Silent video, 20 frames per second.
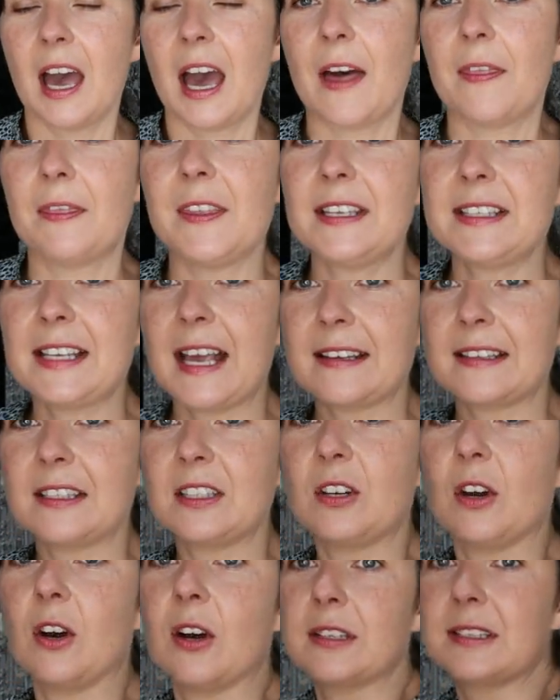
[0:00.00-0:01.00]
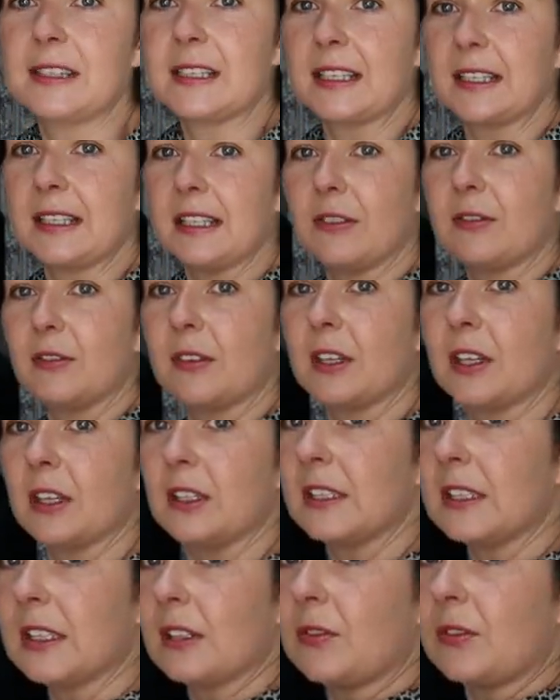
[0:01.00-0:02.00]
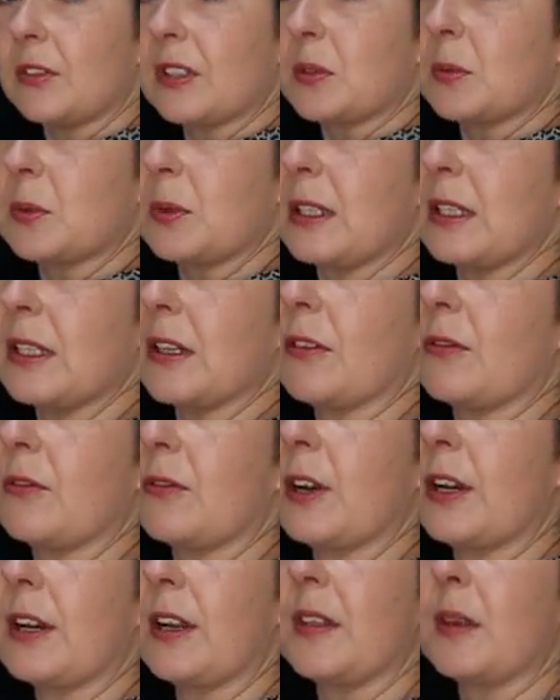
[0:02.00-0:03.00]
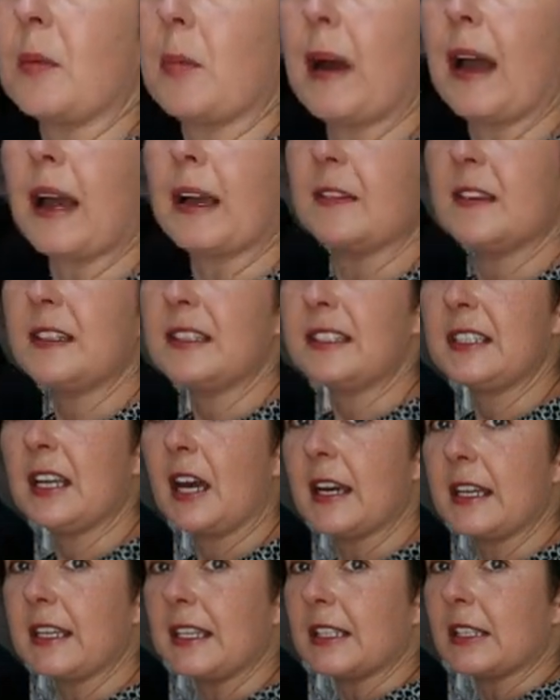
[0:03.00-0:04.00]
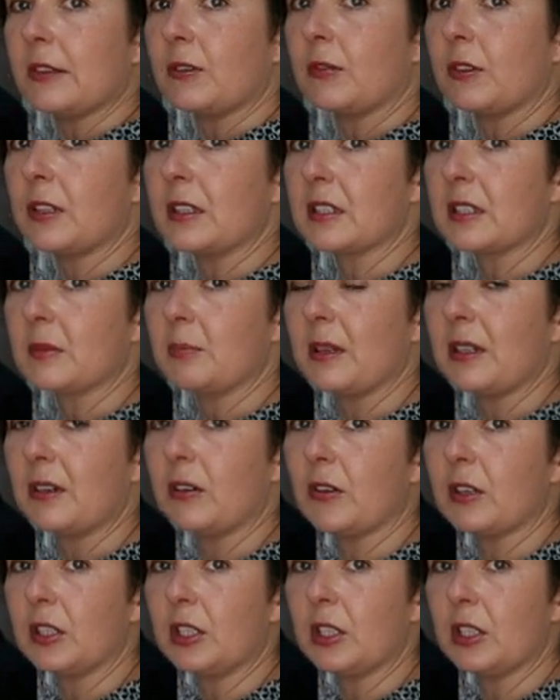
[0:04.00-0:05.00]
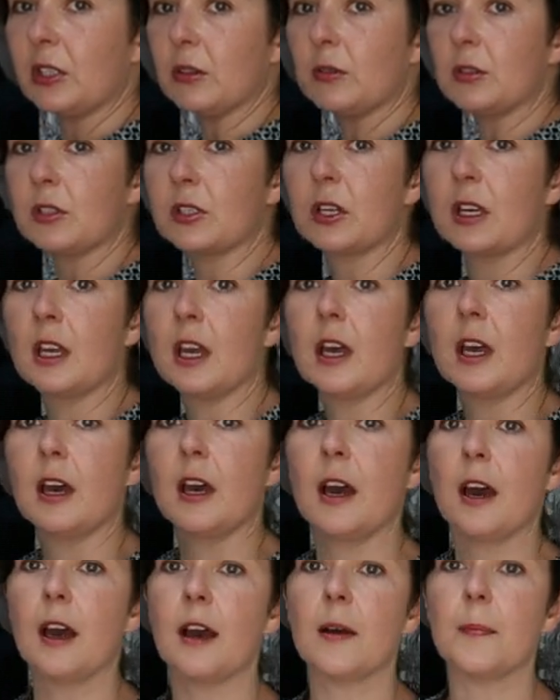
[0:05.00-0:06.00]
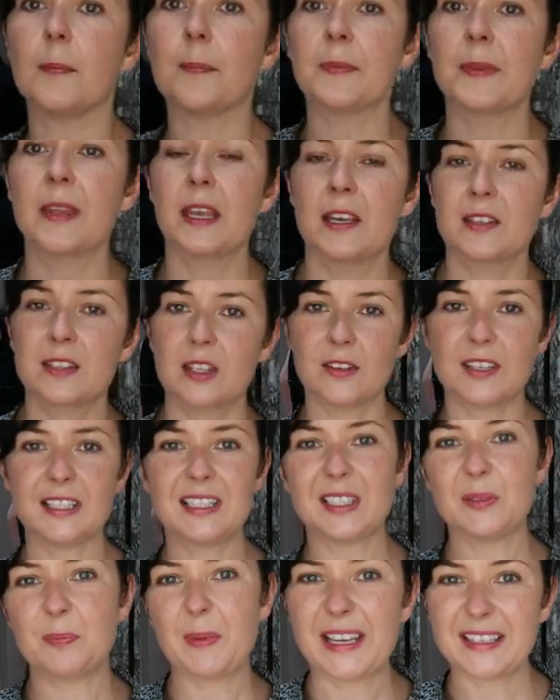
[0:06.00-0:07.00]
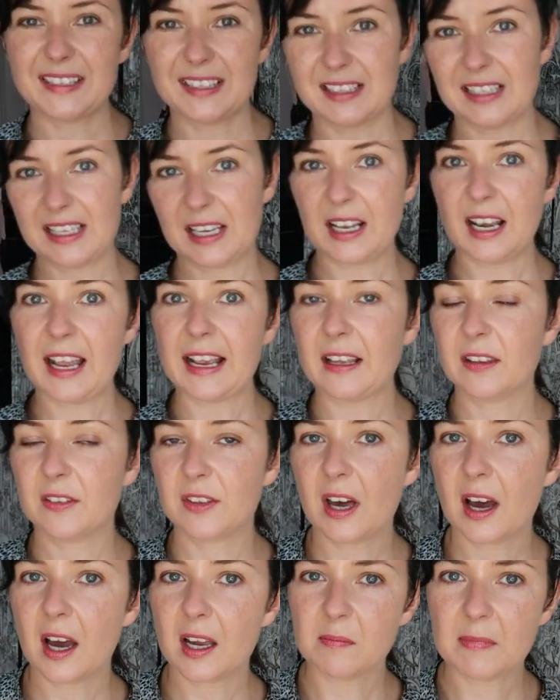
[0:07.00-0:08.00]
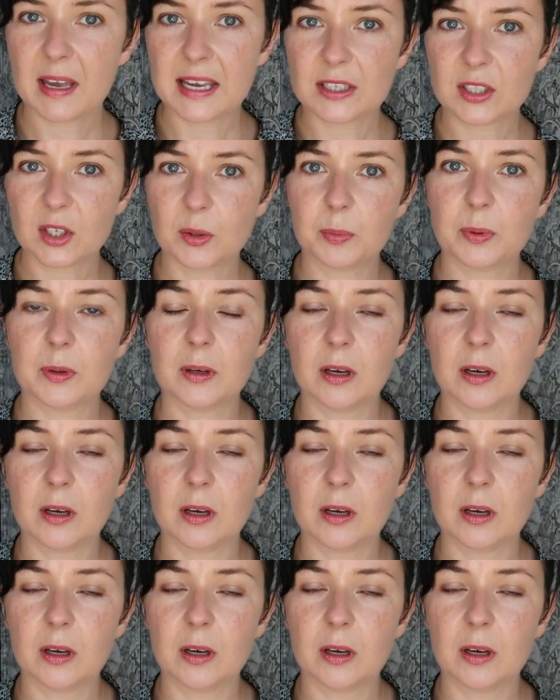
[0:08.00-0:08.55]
And this hasn't got a significant difference between the front and the back. There's a tiny difference, but not huge. So this is basically a length I made up